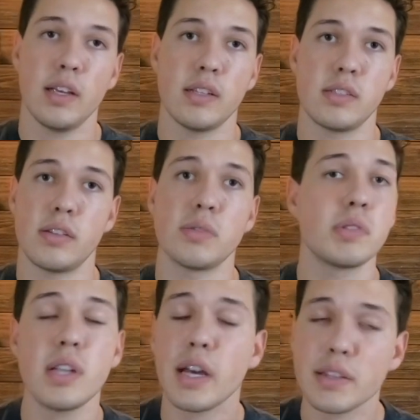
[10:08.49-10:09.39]
So there was
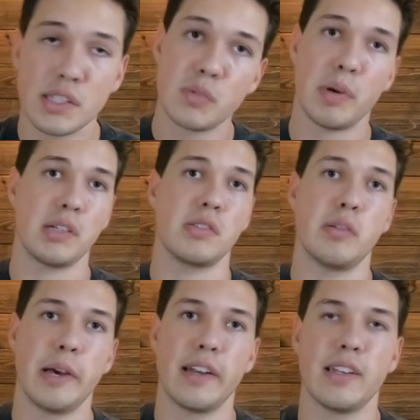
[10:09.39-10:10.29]
nothing special
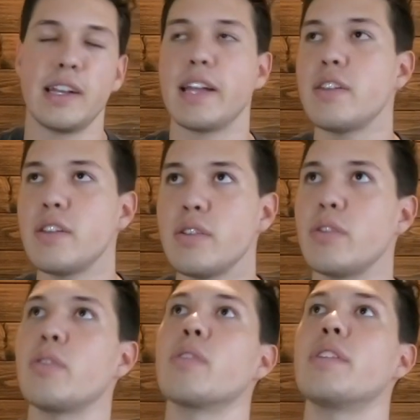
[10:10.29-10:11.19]
about it. And I
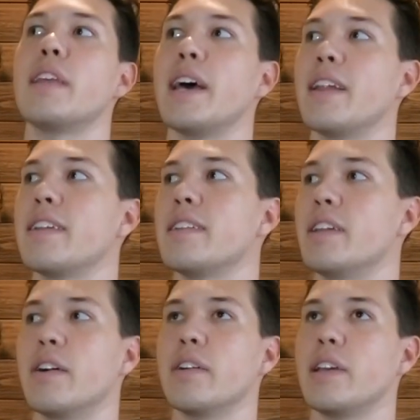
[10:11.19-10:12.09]
knew that, you
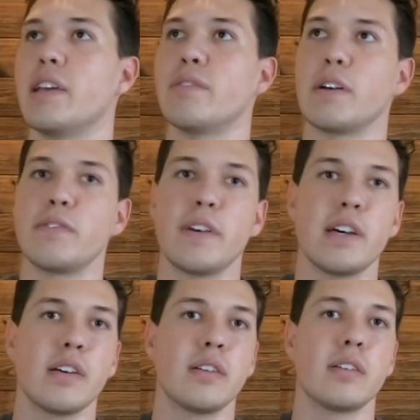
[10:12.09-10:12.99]
know, if I
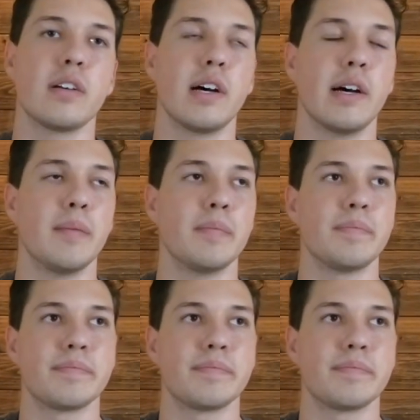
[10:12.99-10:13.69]
fell,